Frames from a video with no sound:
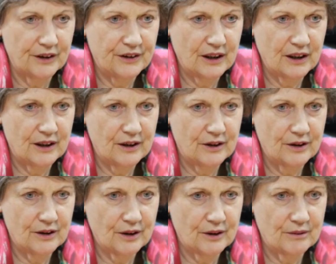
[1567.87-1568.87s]
I think
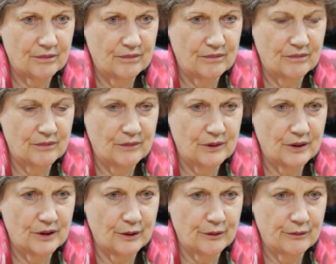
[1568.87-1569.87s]
uh, you
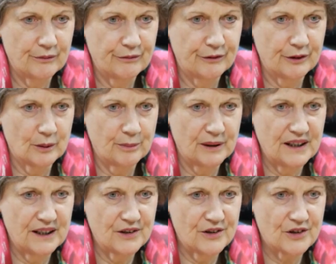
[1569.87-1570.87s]
know,
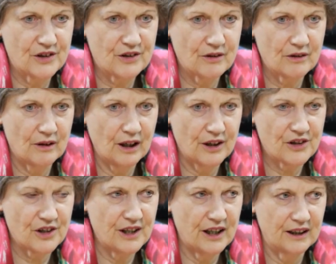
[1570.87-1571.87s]
Philippines
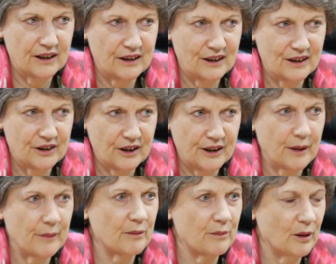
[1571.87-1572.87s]
has a young and
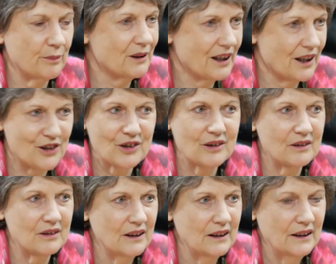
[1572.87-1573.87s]
dynamic population
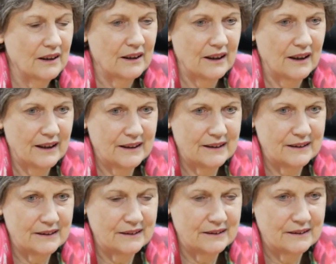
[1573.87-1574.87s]

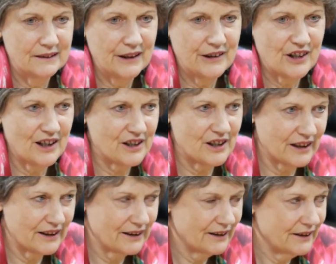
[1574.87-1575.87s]
it's
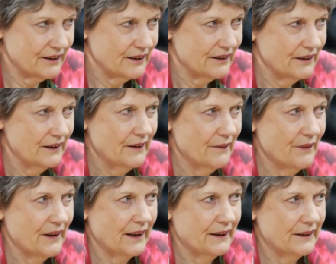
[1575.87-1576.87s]
articulate,
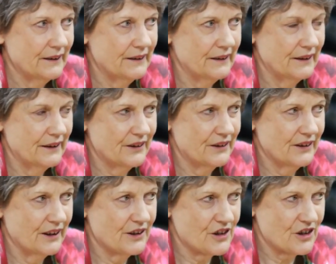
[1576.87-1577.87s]
uh,
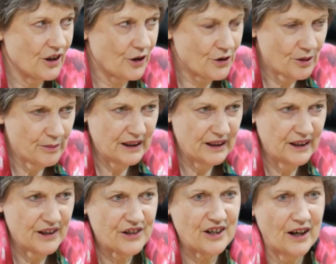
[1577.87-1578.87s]
it's, it's social
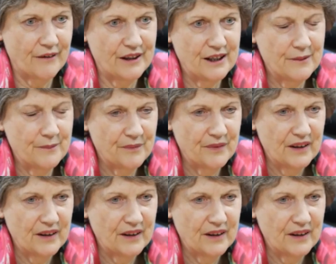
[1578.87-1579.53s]
media savvy.